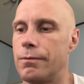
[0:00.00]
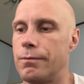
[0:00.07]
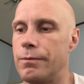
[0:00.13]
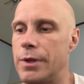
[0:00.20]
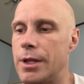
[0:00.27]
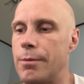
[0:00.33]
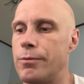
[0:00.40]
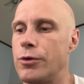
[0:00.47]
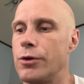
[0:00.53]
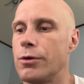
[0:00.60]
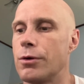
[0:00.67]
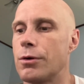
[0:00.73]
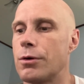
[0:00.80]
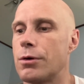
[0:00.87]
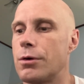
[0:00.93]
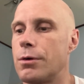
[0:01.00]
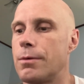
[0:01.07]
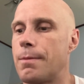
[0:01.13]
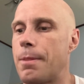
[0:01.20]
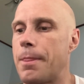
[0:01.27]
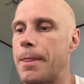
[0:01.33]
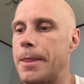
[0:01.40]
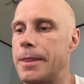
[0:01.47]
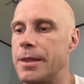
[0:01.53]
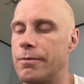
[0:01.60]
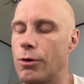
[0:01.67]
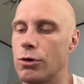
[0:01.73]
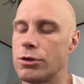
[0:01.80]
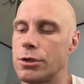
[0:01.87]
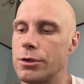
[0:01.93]
with the pure
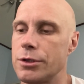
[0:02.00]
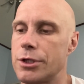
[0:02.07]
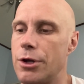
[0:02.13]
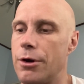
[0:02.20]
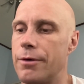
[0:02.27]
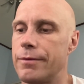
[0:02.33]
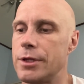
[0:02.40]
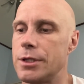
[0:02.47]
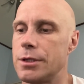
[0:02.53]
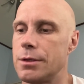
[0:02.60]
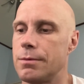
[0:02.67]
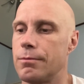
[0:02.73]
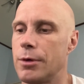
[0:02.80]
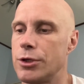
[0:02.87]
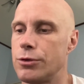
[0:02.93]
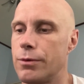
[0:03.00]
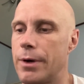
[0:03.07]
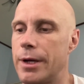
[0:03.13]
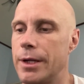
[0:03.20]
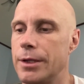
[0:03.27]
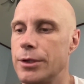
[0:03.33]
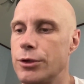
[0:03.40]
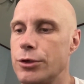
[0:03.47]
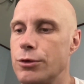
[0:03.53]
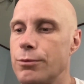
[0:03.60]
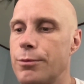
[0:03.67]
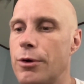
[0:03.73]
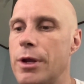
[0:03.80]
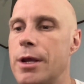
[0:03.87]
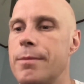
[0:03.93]
devotional service by surrendering to the
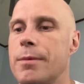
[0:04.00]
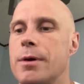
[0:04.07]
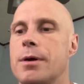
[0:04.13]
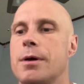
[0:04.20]
Supreme.